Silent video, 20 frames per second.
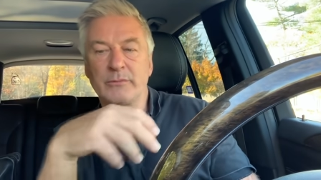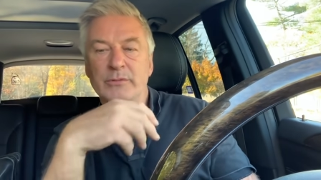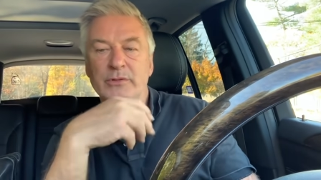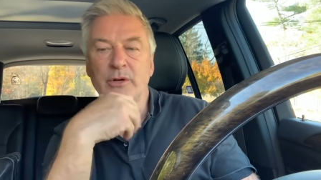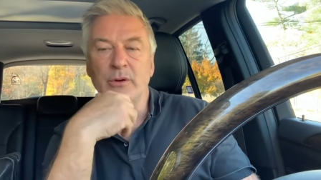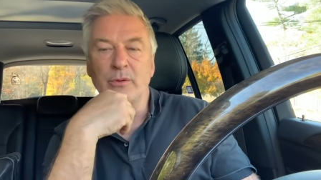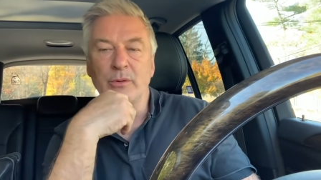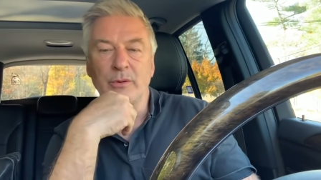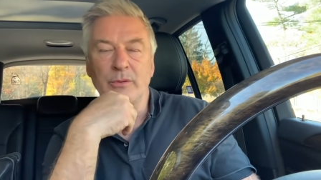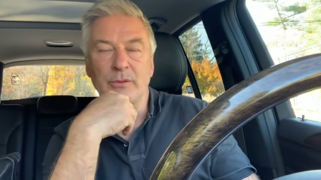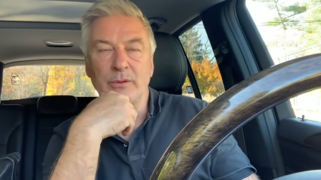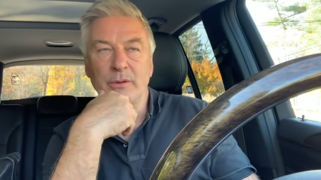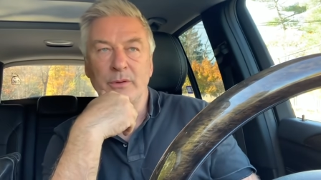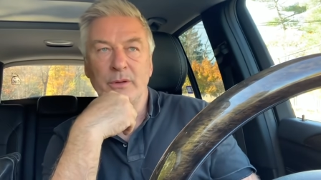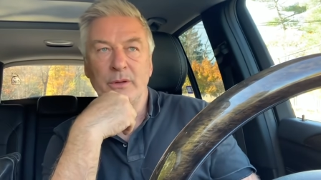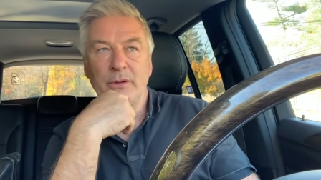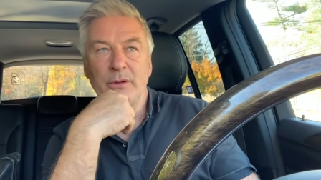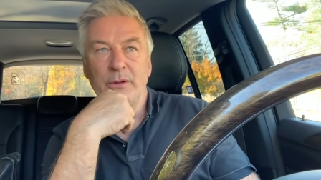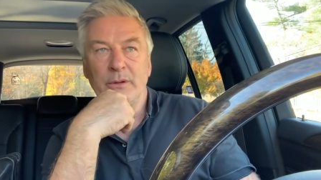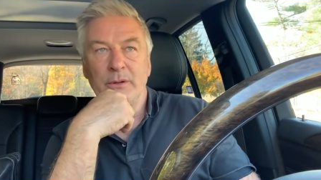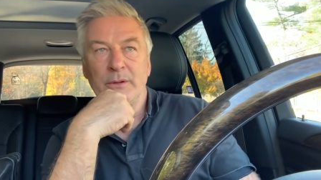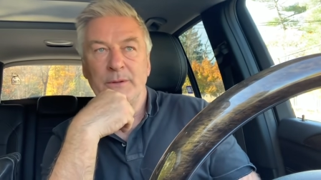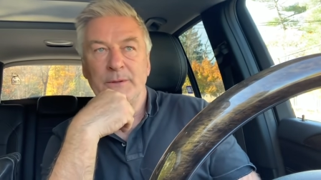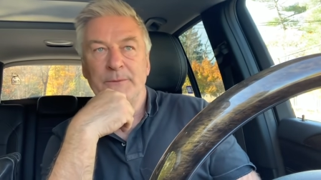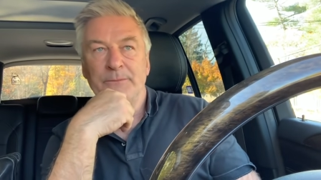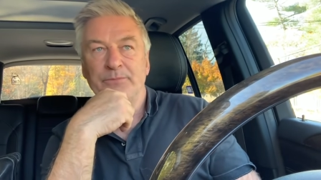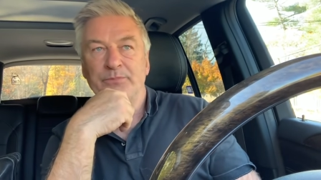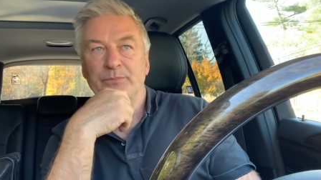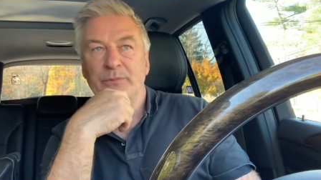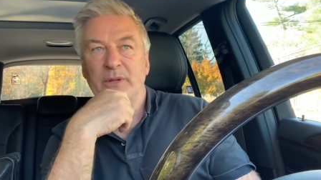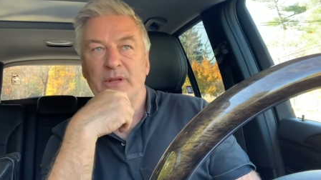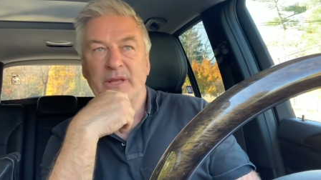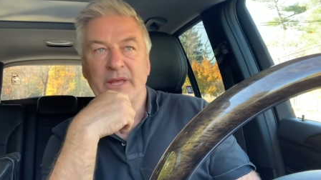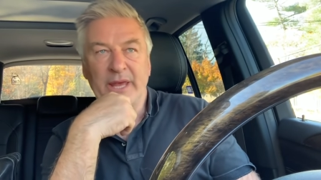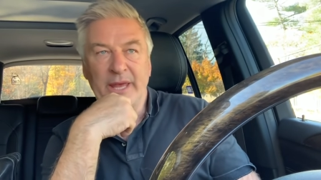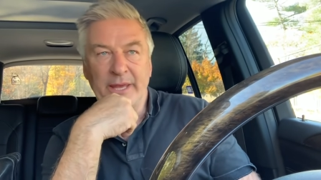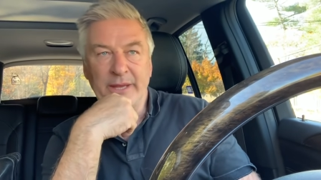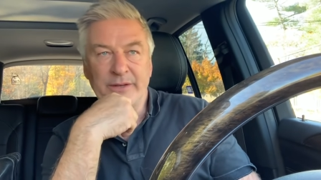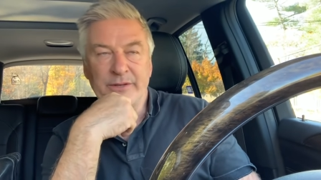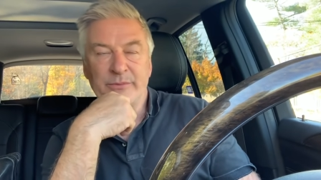total,
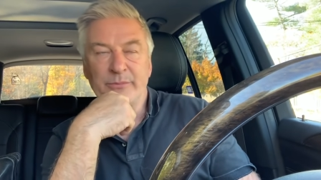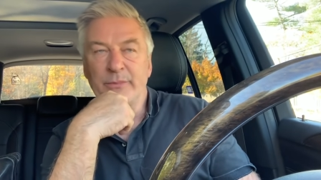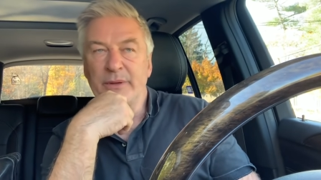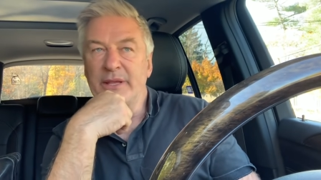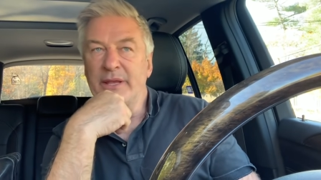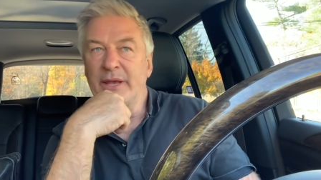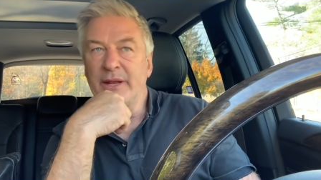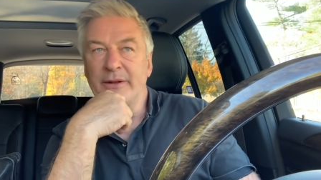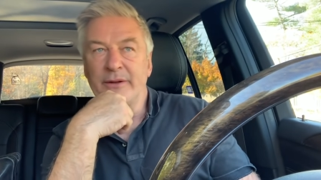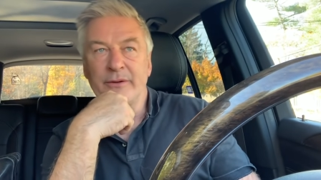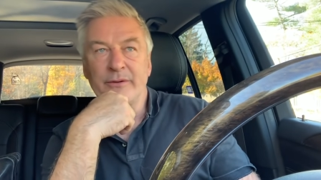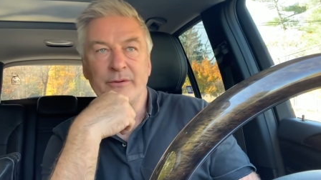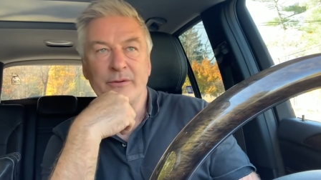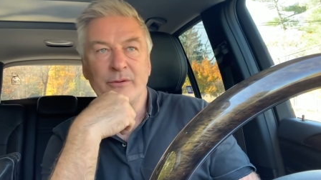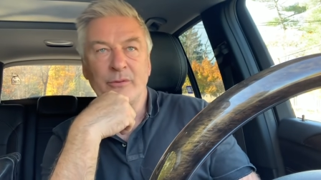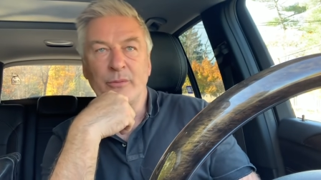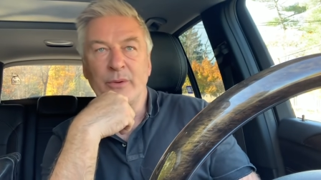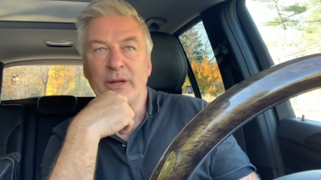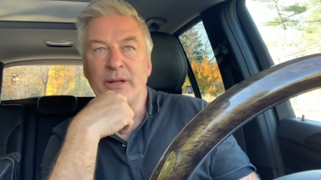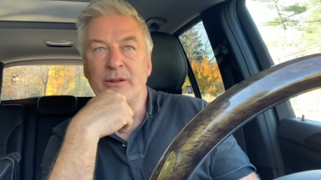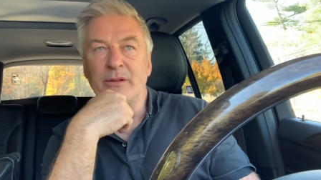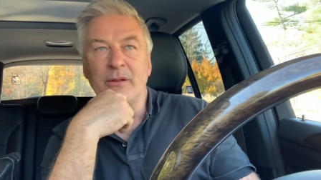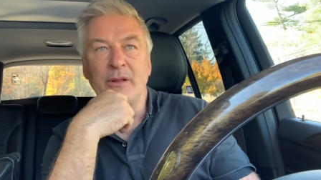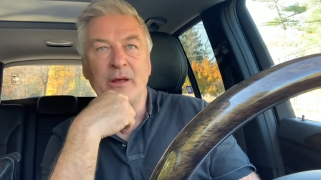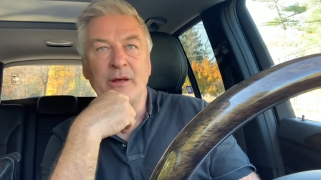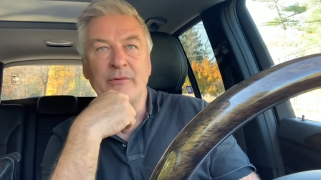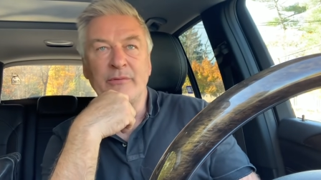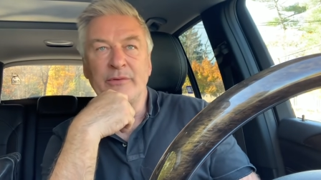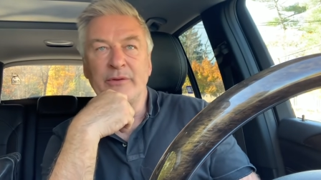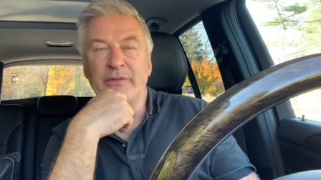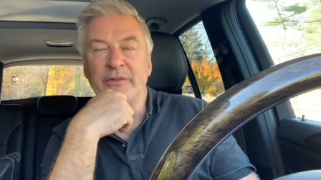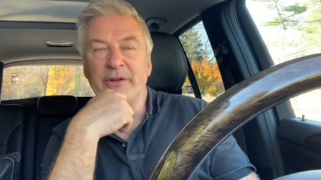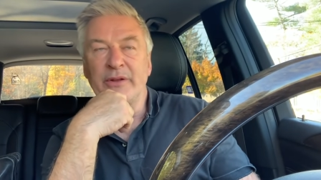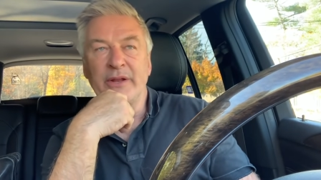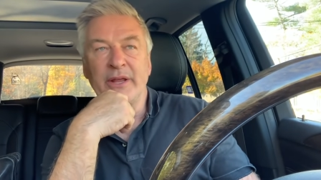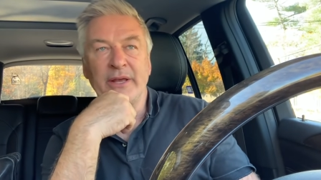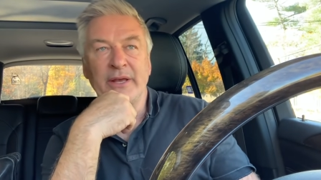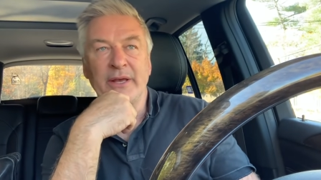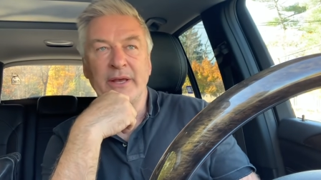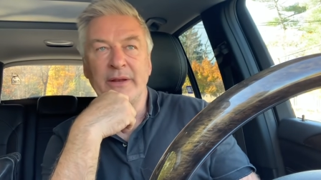Kate McKinnon, who I love to the
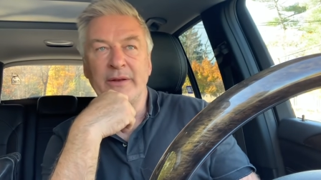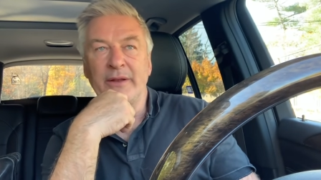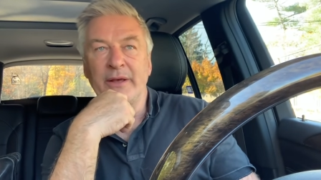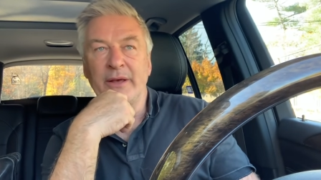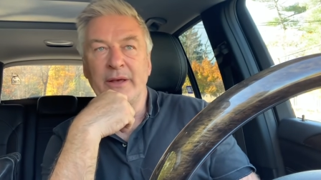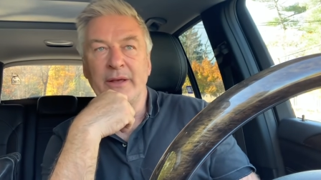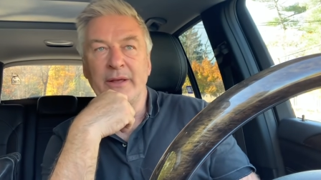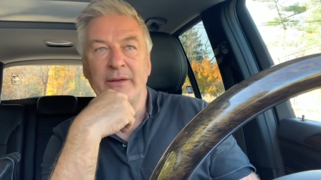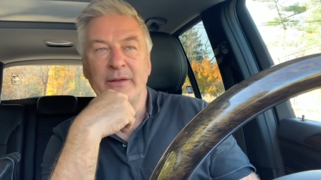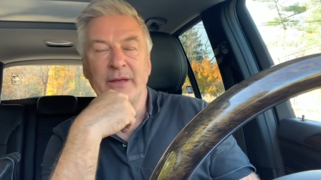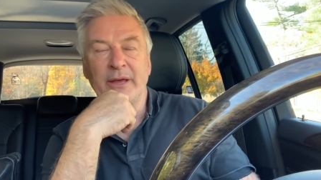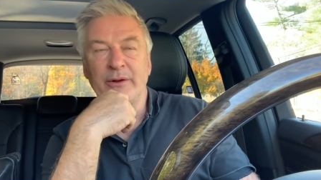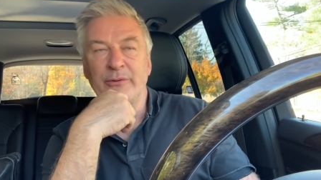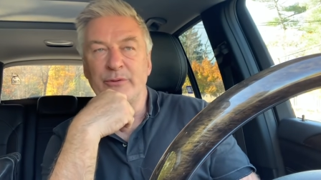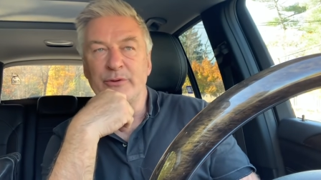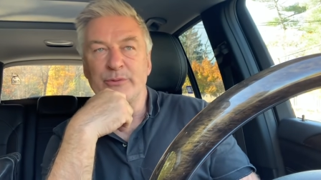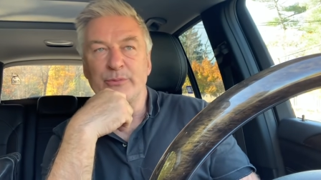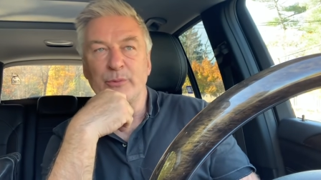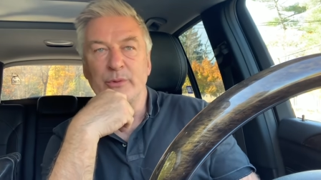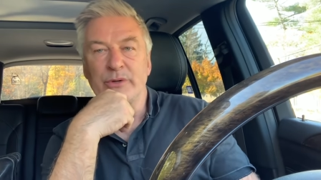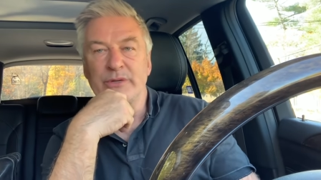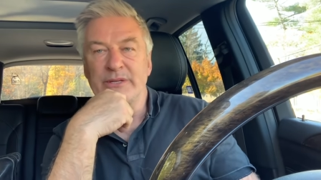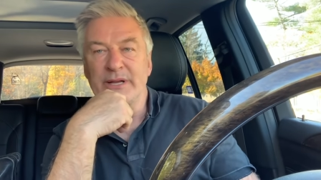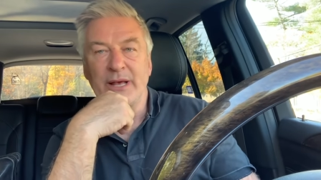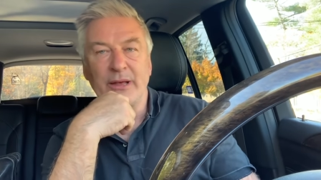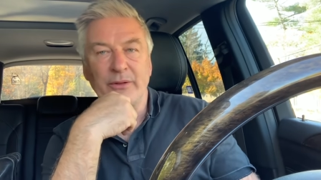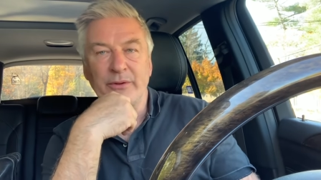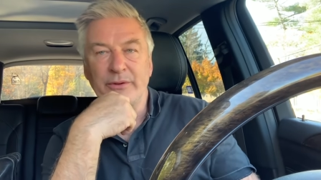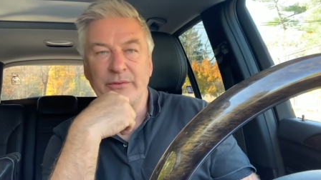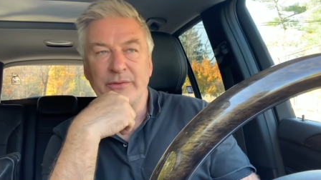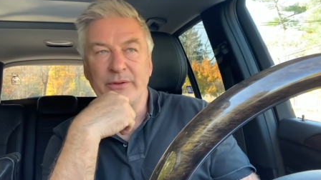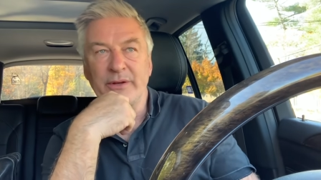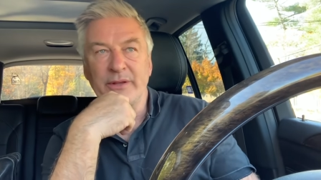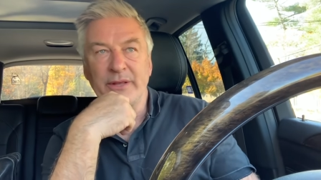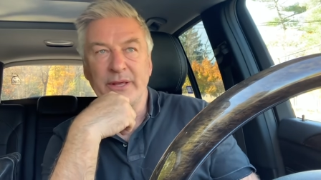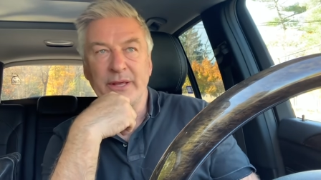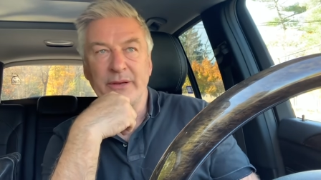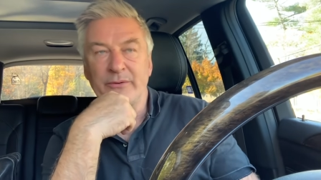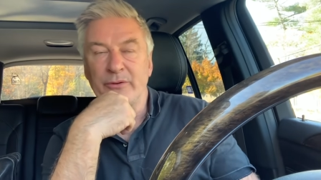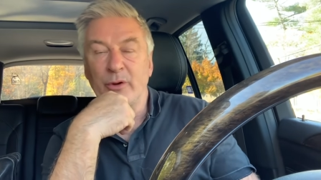day I die. God, who's more talented than
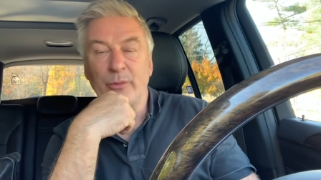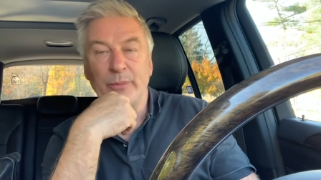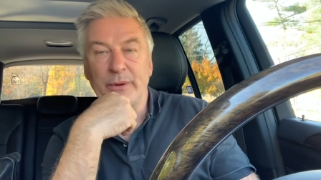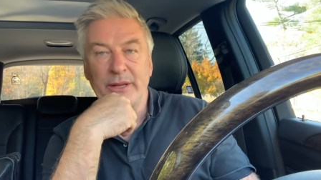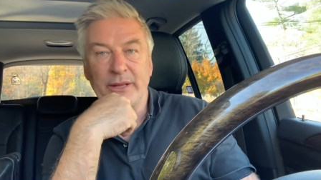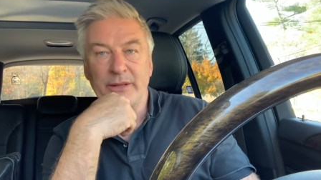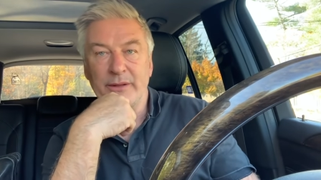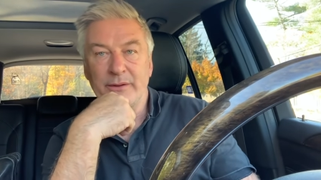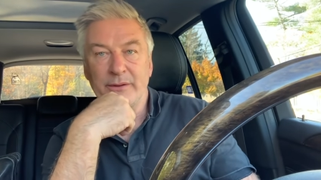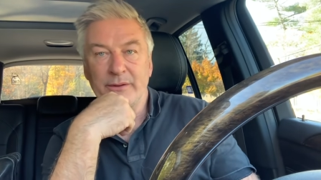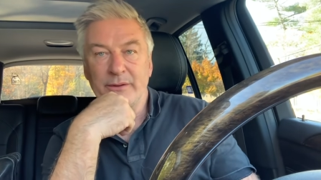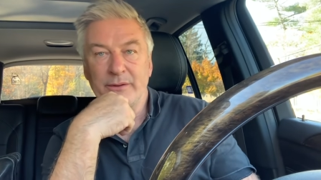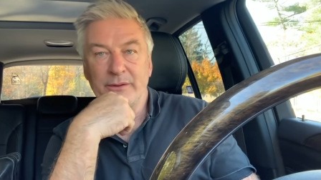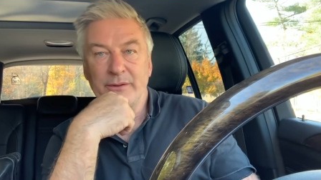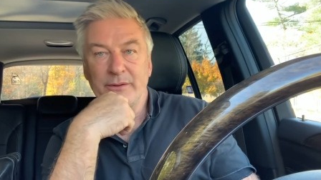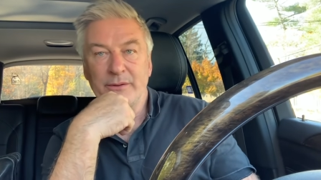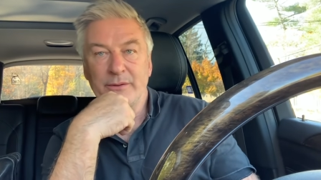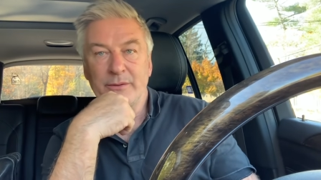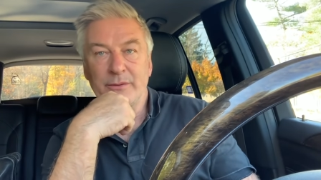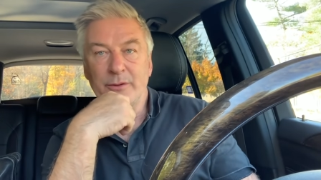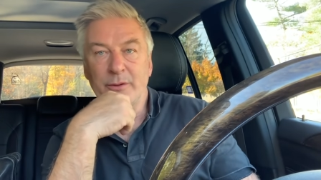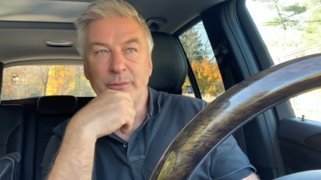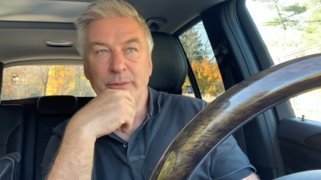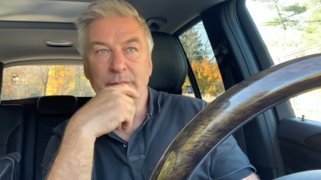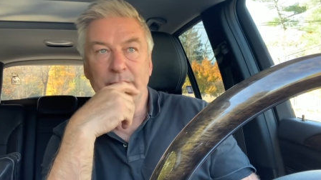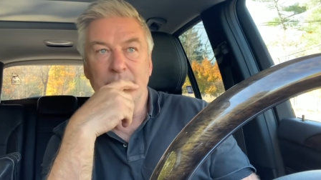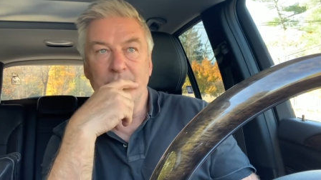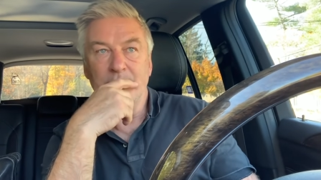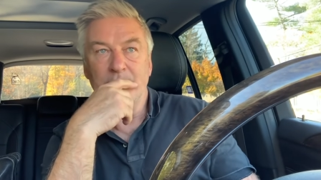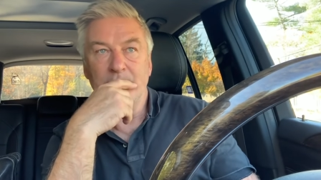Kate? Nobody. Nobody.